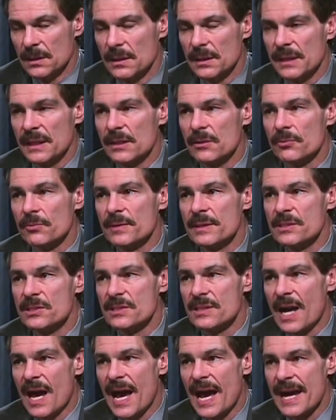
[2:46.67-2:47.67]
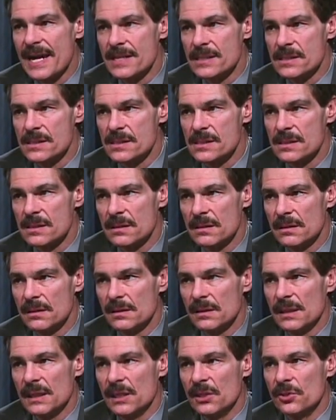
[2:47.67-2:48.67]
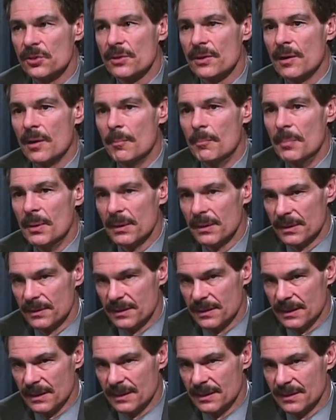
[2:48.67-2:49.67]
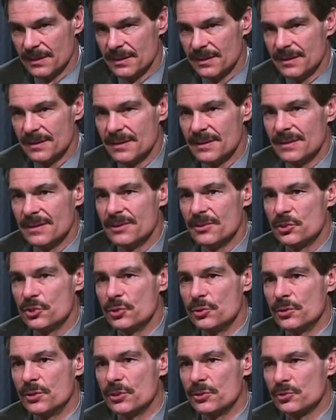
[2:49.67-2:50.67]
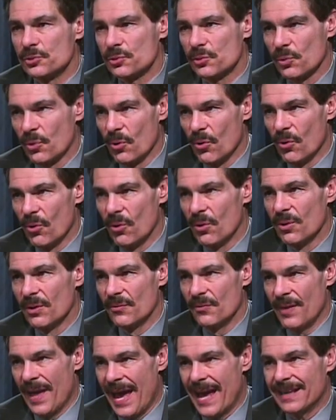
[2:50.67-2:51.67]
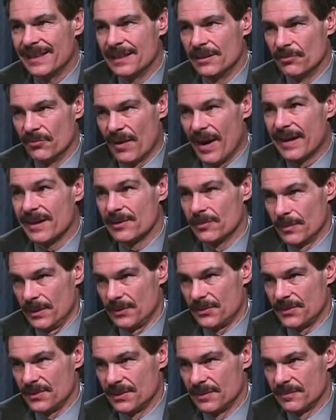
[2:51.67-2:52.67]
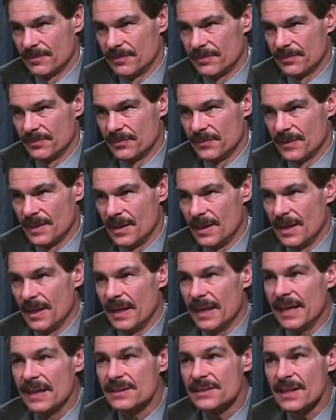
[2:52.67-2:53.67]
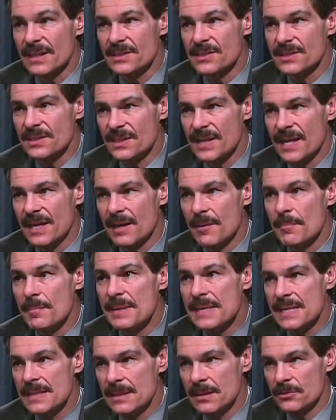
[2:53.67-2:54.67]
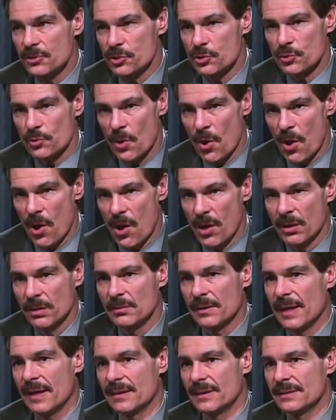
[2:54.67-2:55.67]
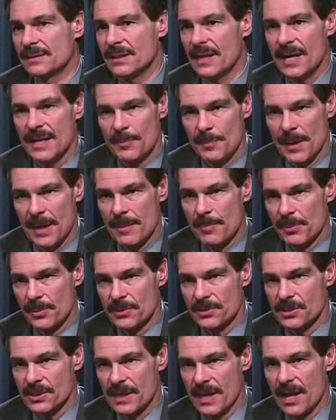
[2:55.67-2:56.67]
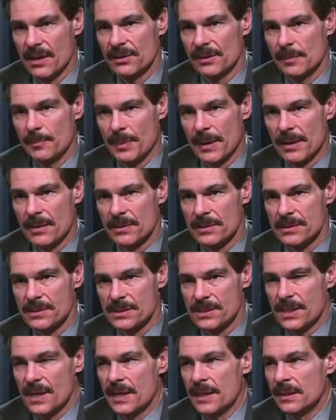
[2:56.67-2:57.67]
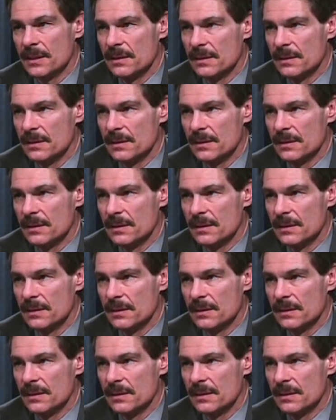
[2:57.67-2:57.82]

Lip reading: It resides in your ability to control that environment. It doesn't take a mean, strong, type A personality parent to say,